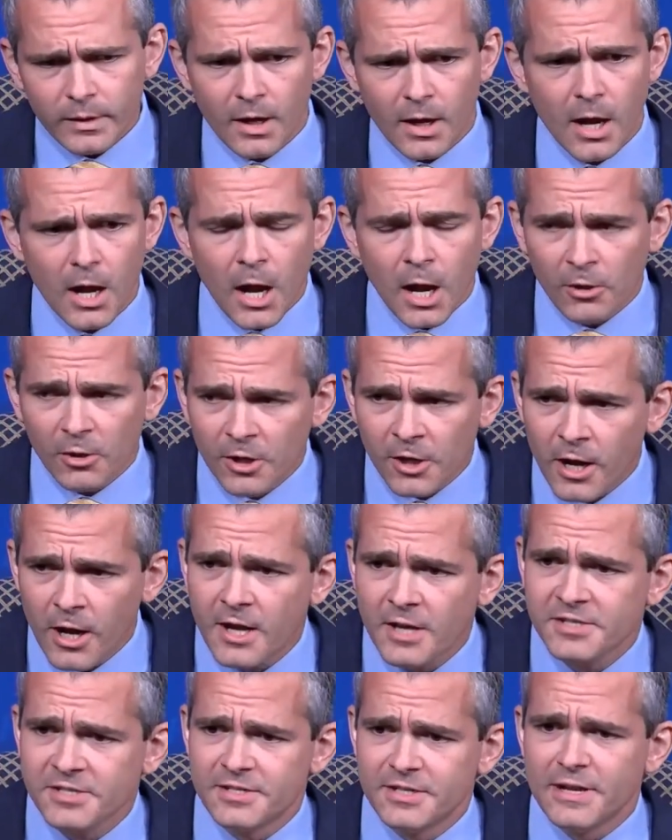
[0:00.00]

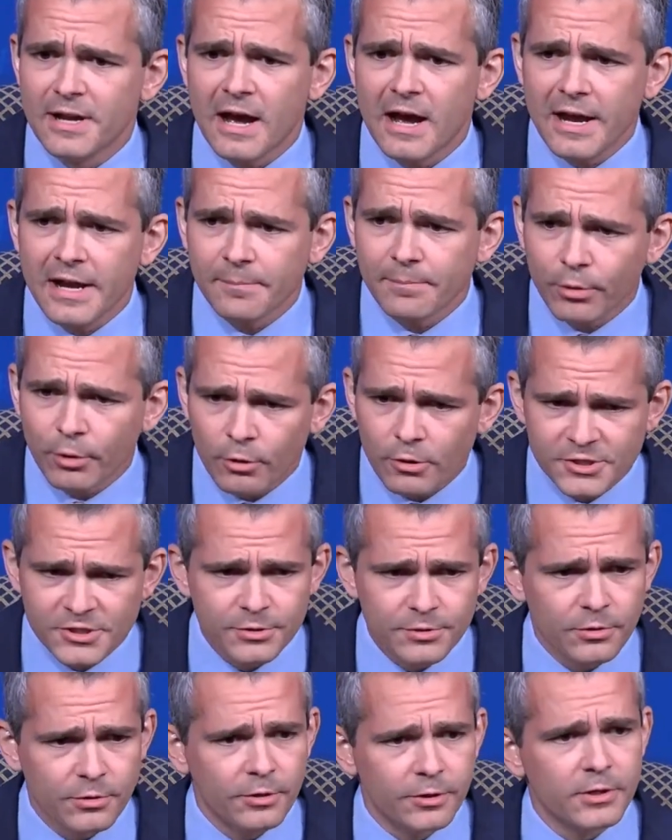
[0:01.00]
Holocaust, denying
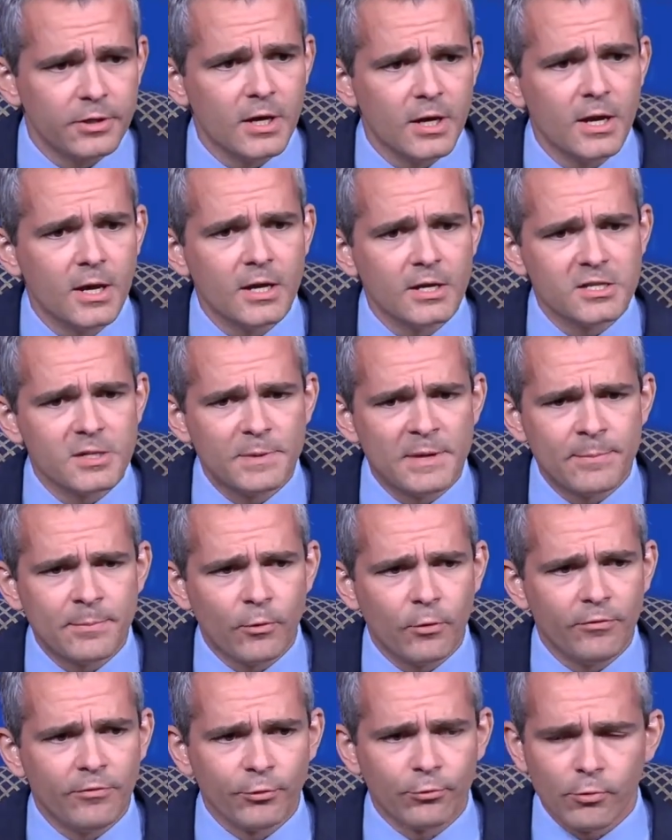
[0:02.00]
personhood to
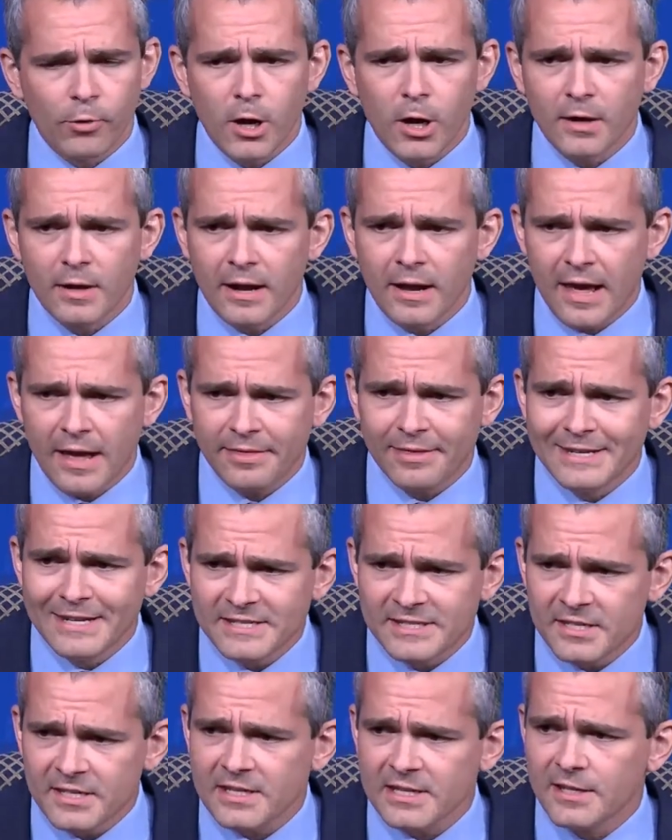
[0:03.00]
people of the wrong
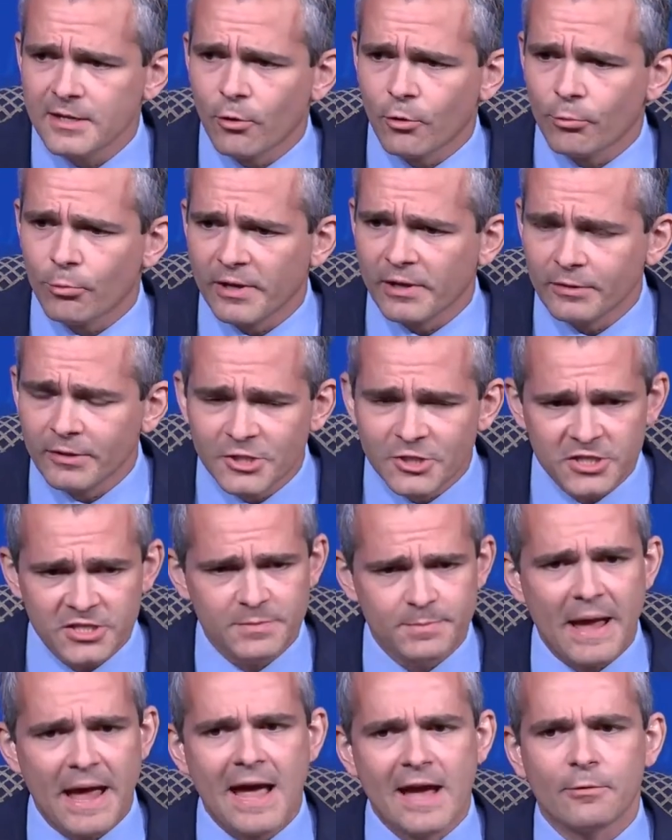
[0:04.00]
ethnicity or
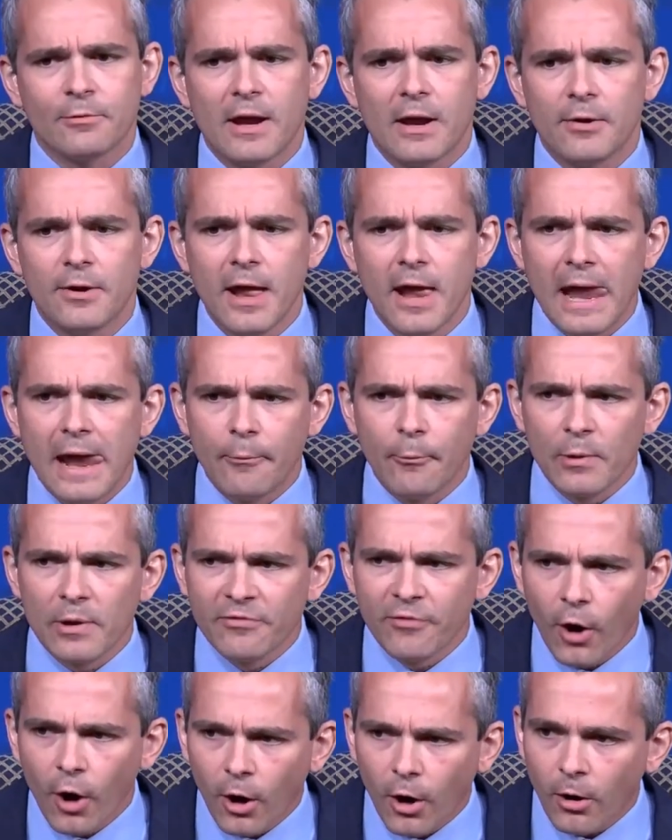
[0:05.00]
religious background,
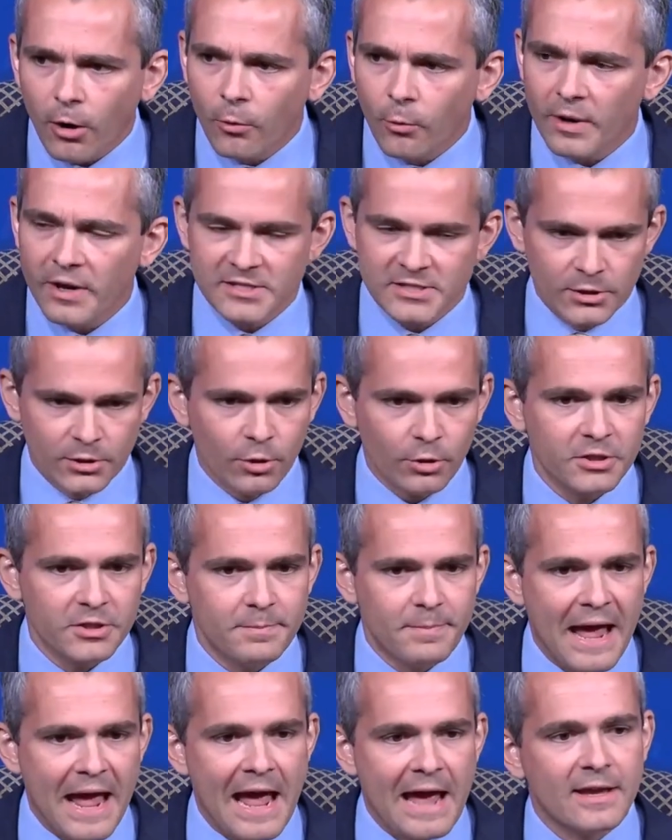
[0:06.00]
we've always
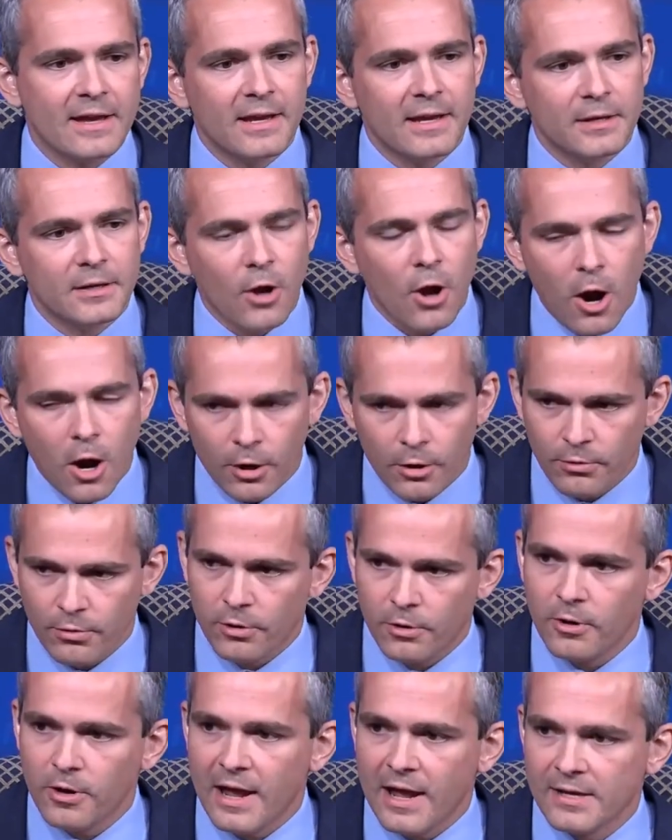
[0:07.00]
looked back in
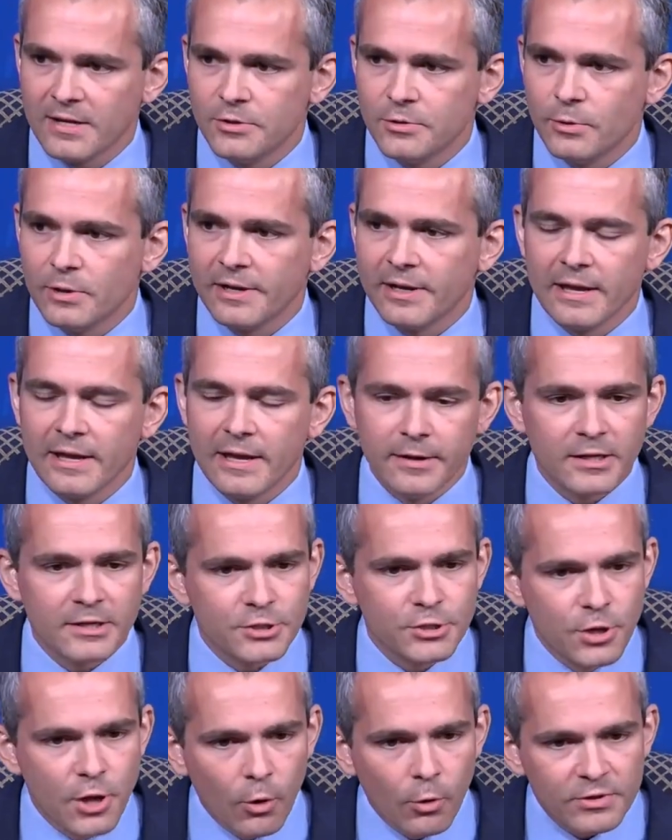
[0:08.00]
horror at doing it. And
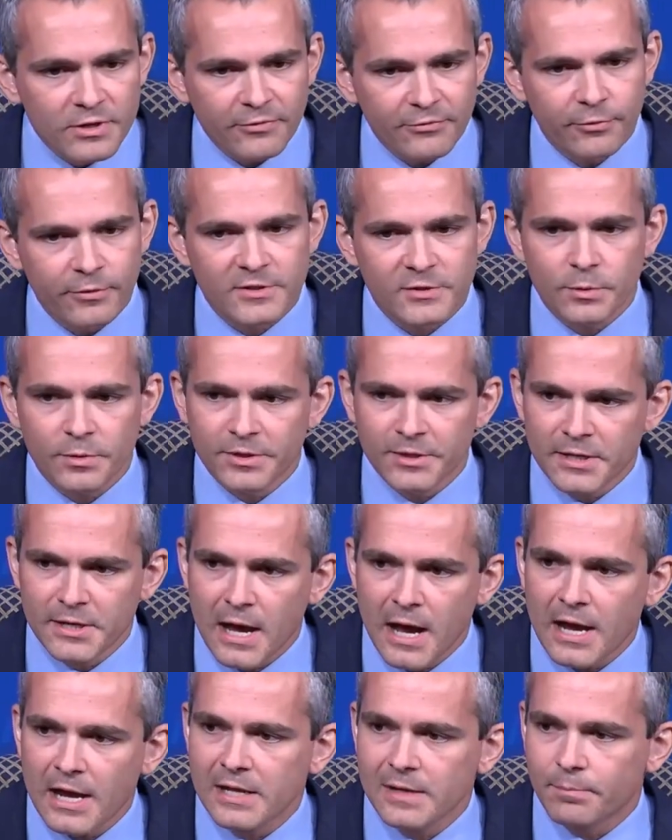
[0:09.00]
it's no difference with
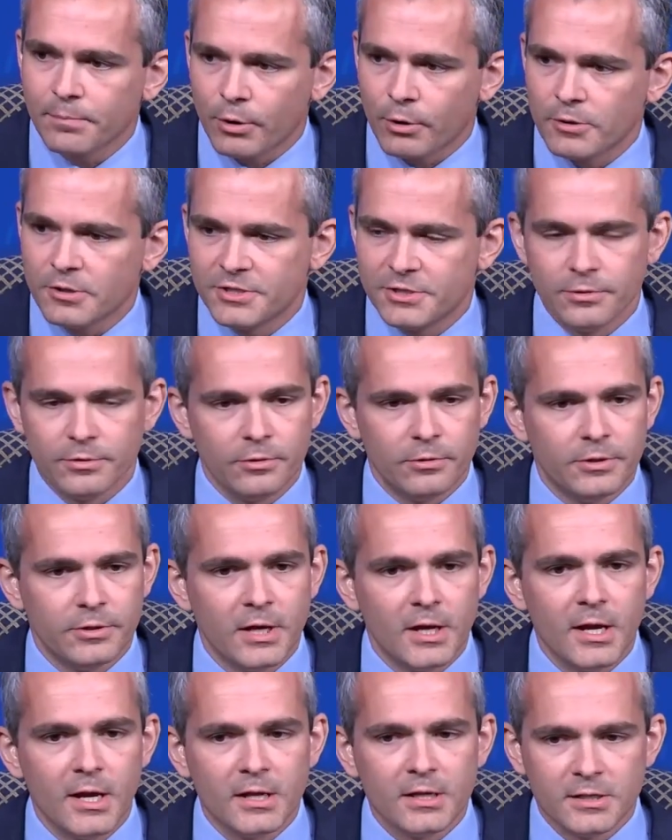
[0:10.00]
denying
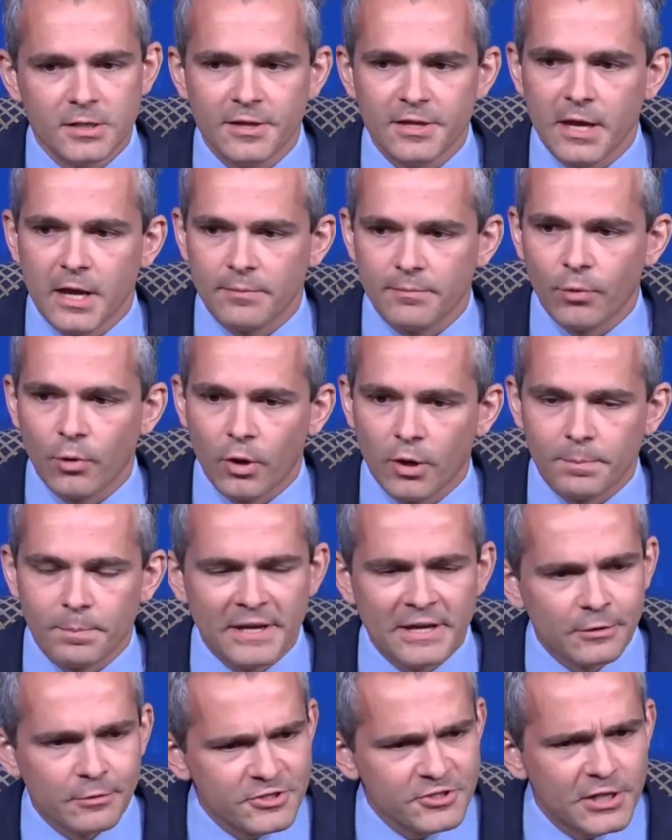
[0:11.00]
personhood to the unborn.
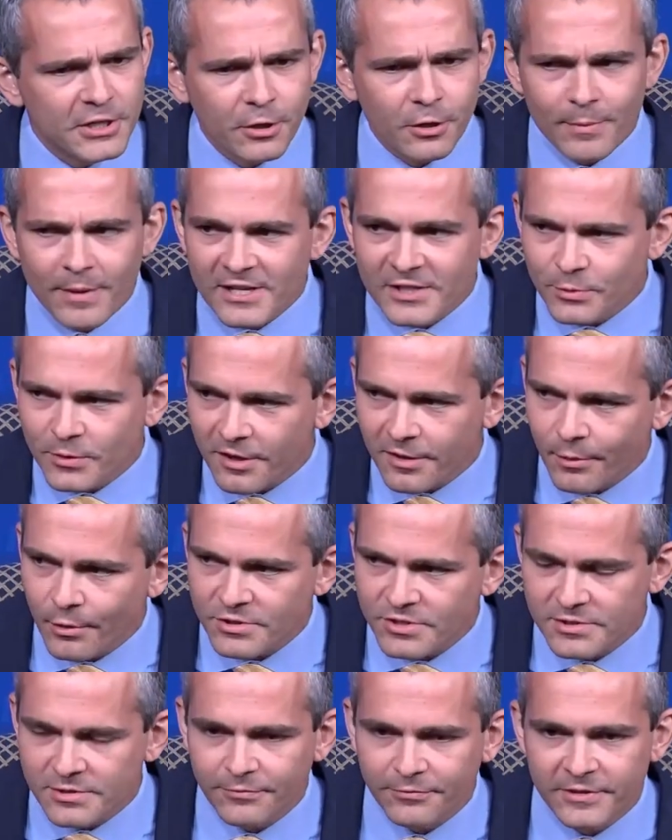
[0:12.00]
Peter Singer makes one of the
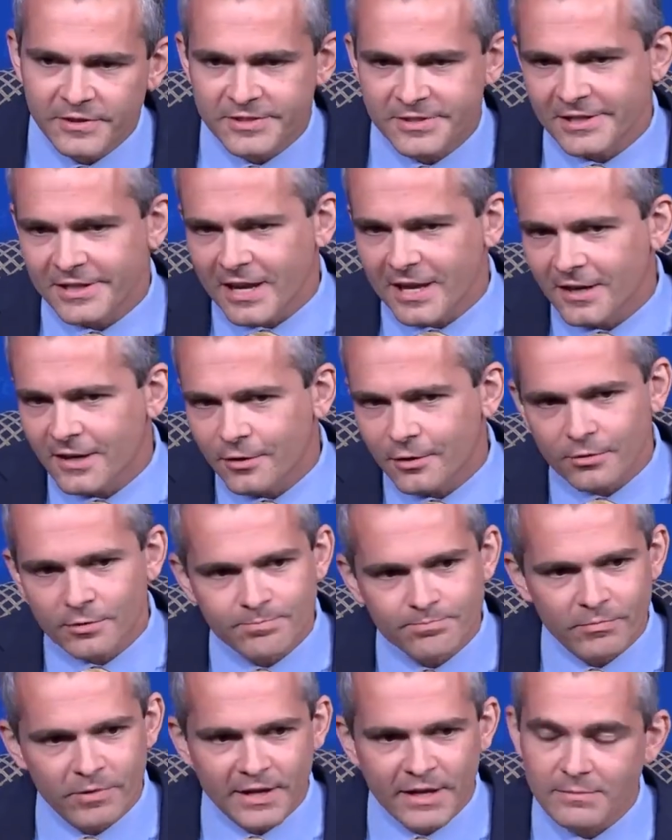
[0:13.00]
most sophisticated,
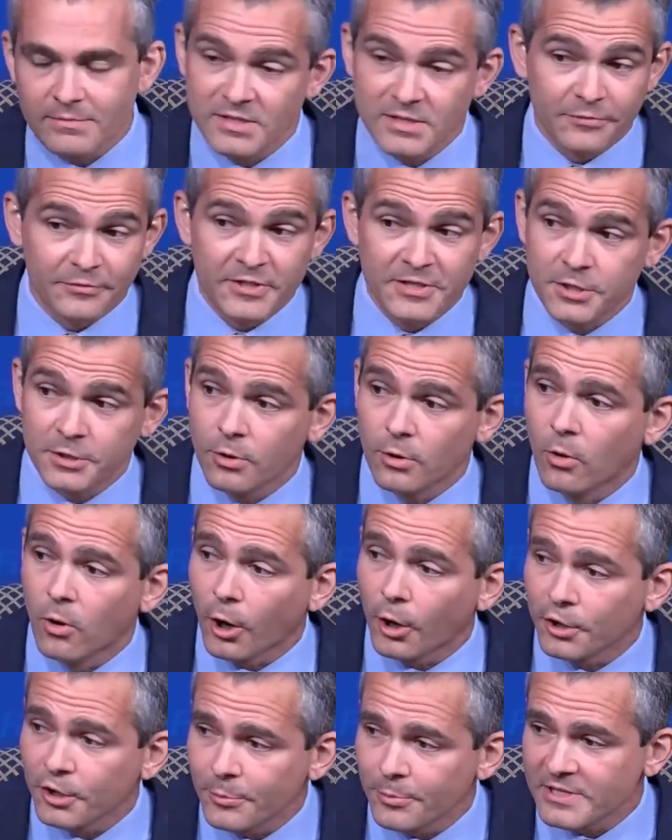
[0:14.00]
or again, sophistical
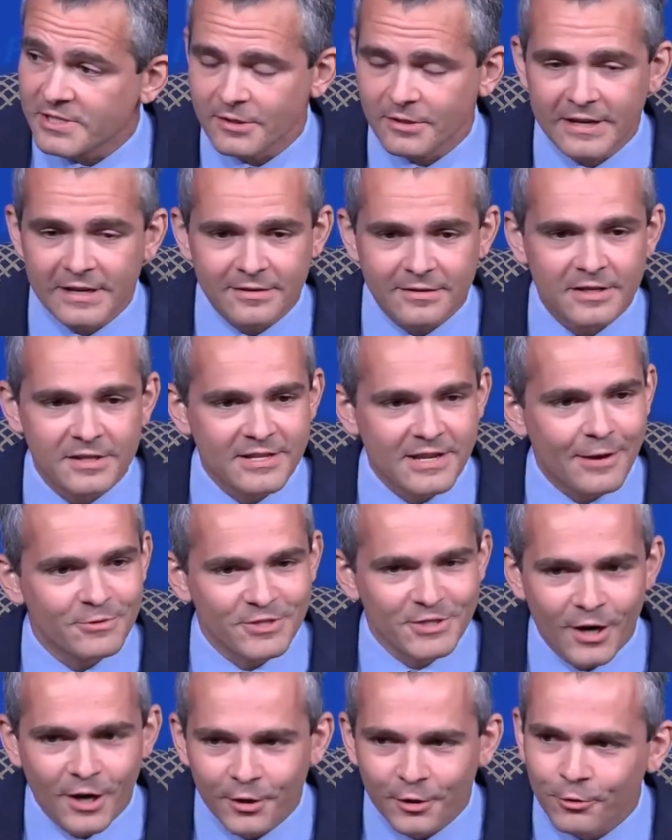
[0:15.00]
arguments like this. I
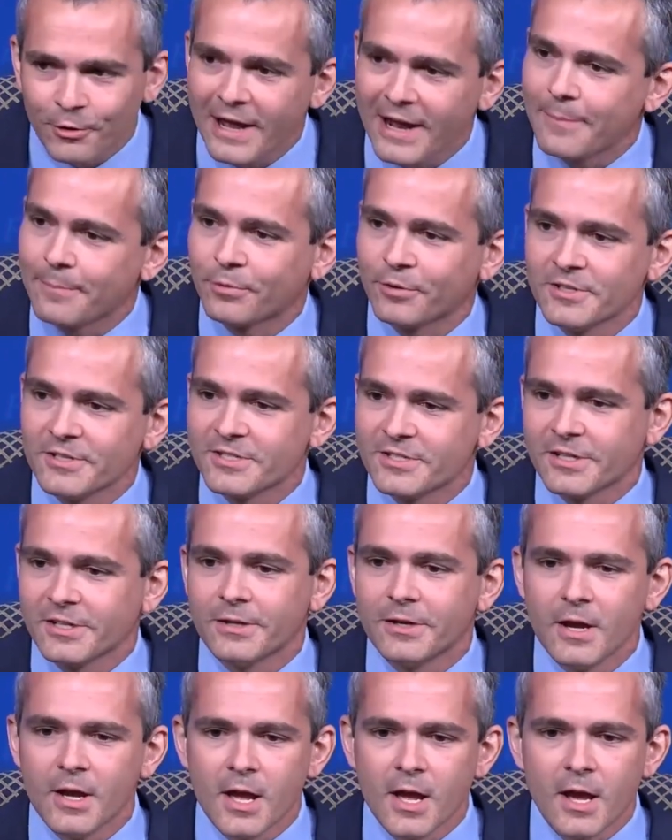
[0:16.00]
was an undergrad at
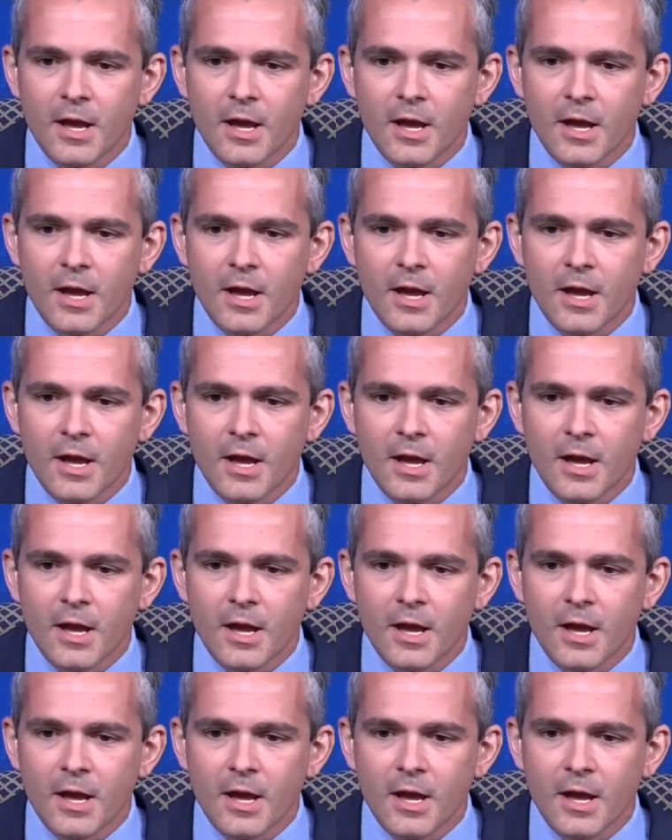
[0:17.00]
Princeton.